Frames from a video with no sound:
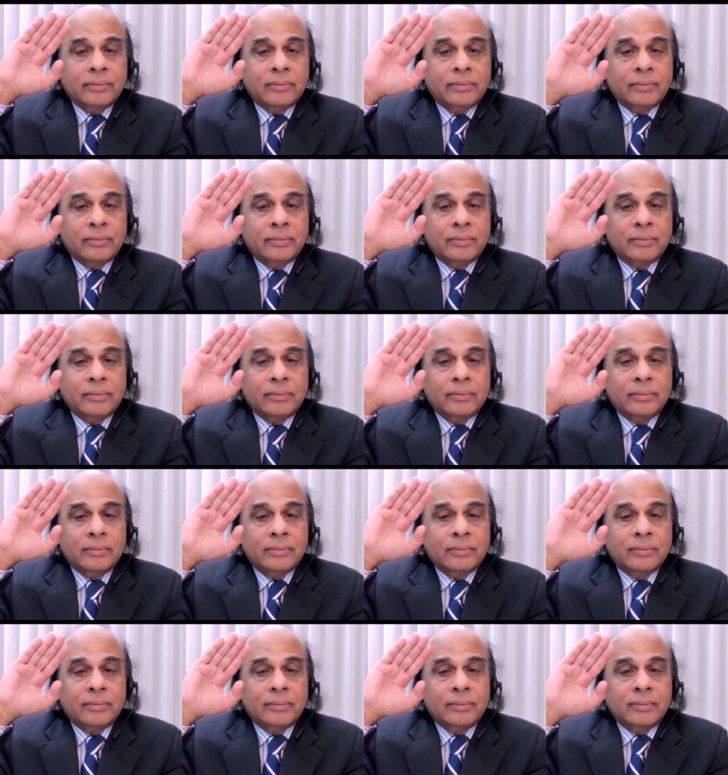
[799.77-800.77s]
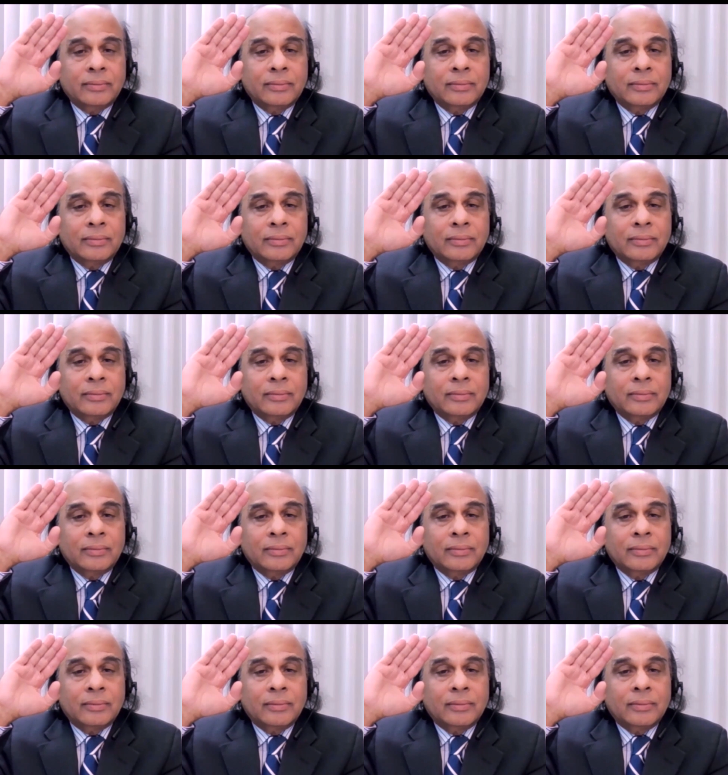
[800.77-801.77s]

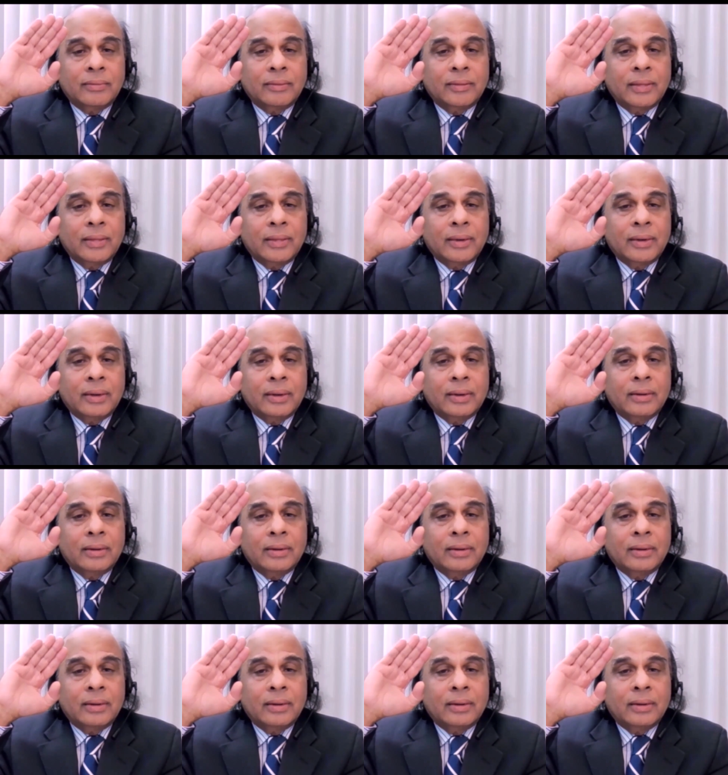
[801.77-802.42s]
No one is speaking in this clip.